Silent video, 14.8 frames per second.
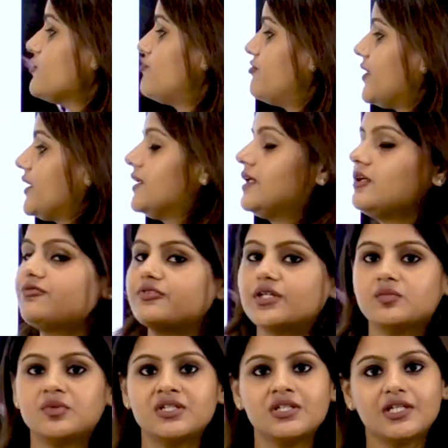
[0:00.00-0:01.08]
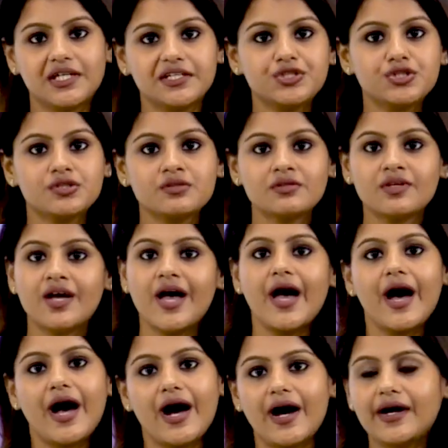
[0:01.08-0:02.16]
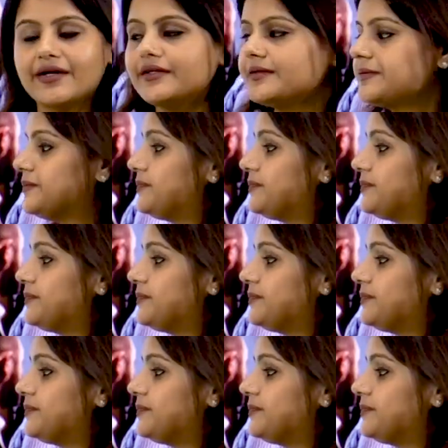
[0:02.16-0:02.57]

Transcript: effective communication and